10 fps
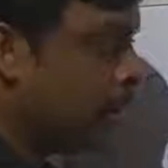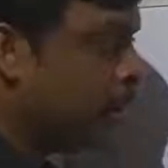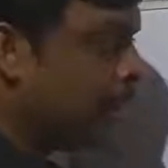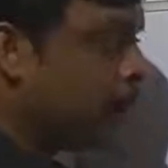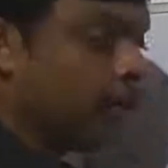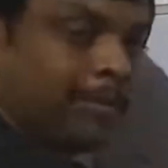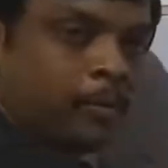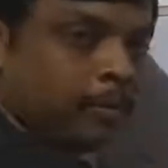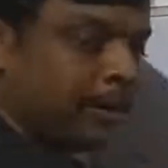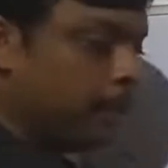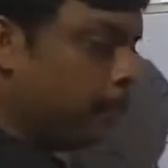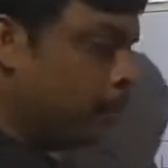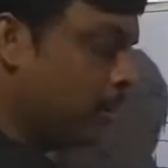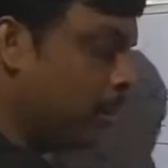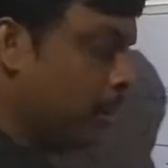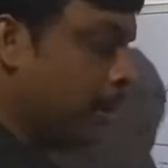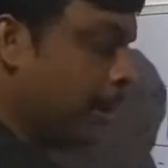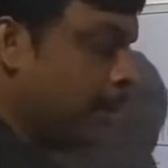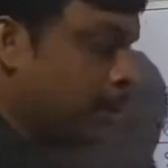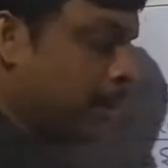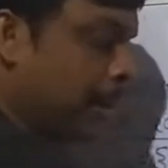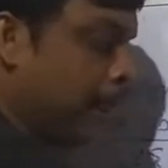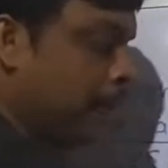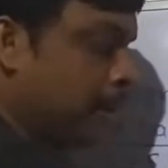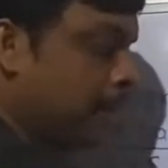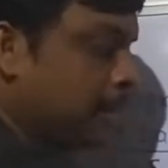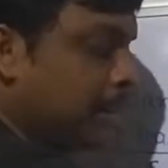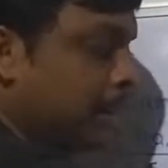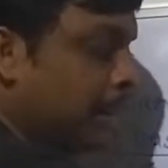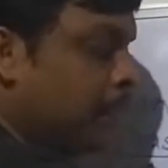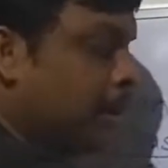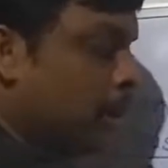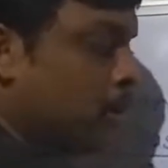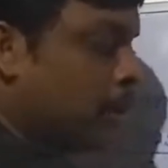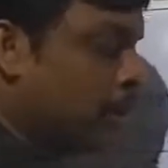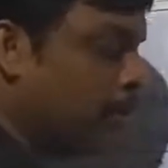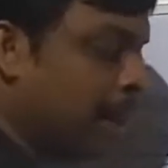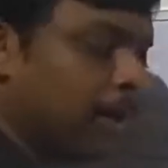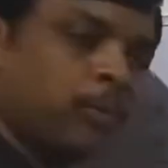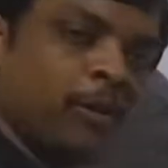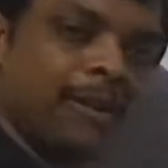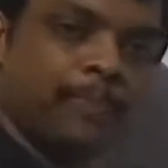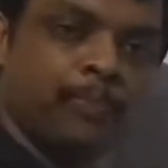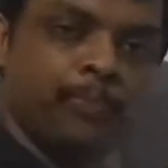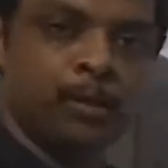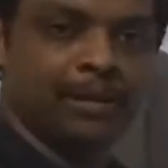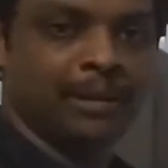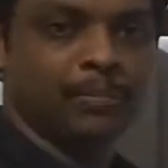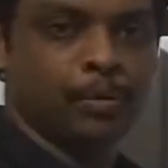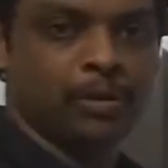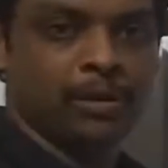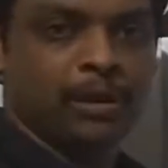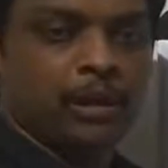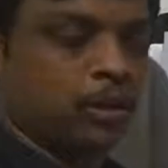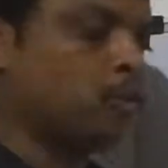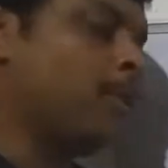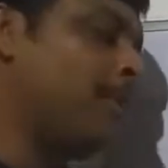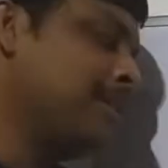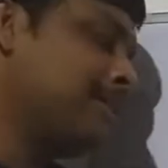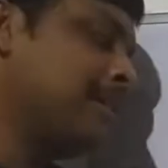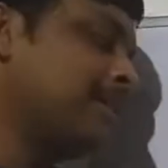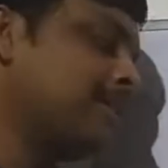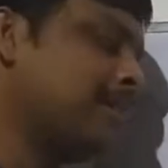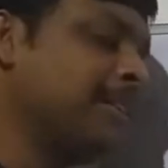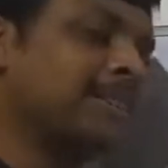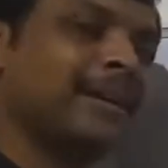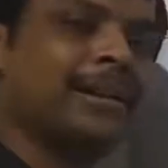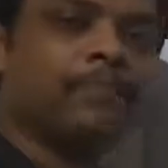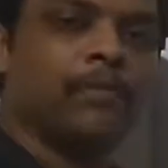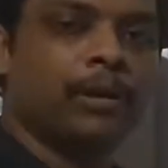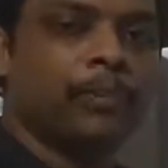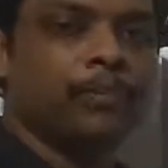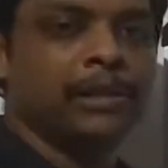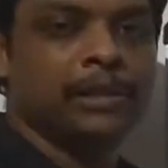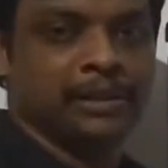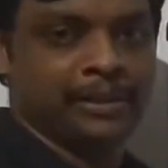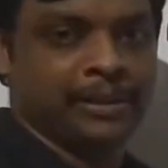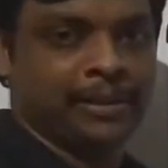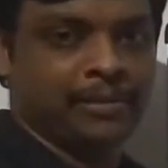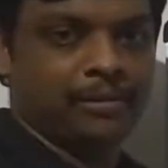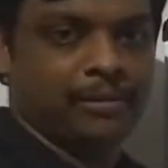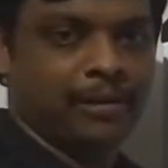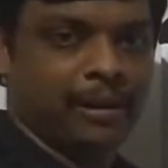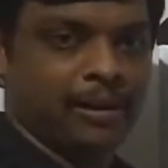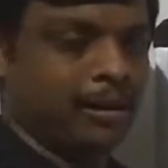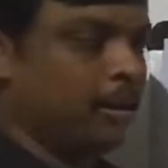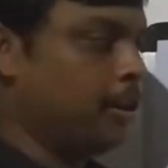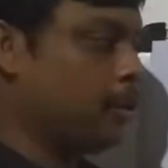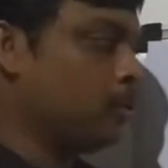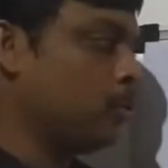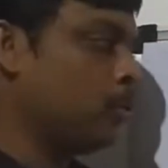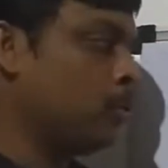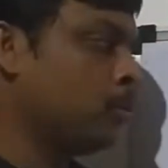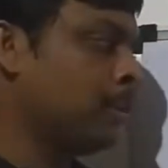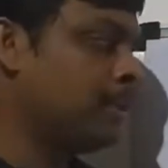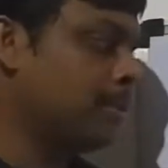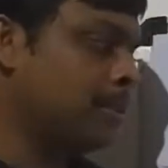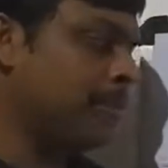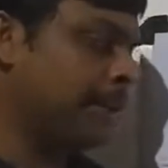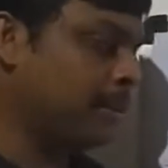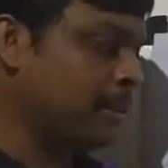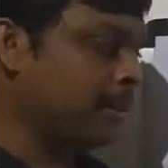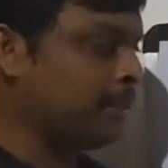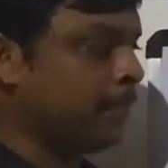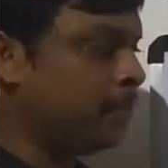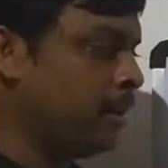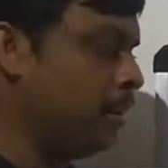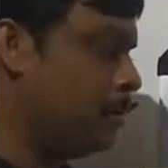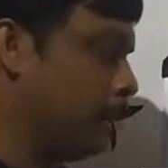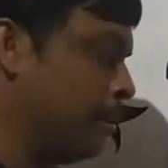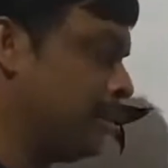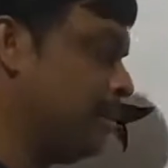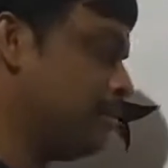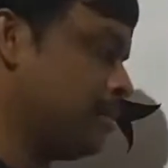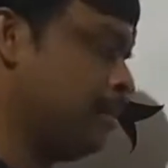path for both input, and for capital C again we have given path for both input. So all three states are complete state. Okay, so this is a final example for this.